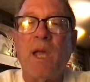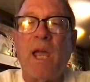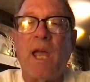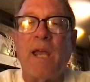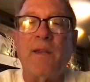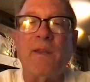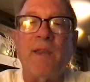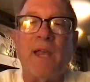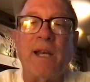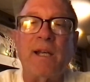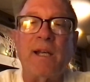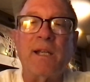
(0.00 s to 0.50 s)

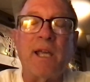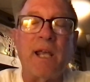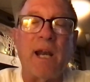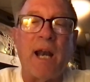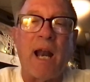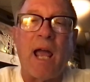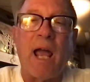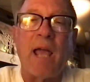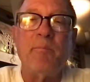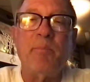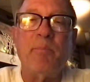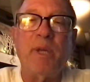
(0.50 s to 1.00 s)
and then can
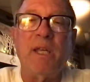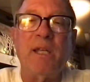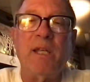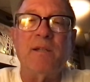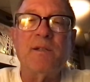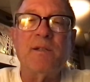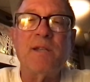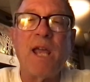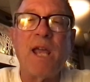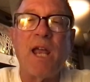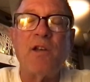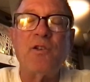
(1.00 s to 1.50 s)
I be
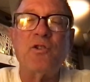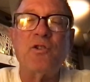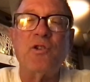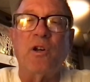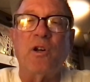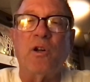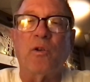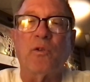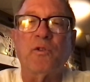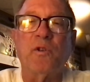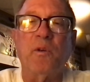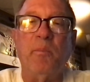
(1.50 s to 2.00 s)

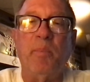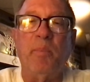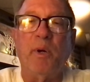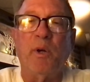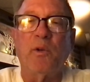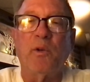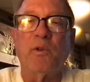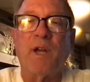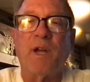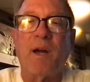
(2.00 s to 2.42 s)
intentional to build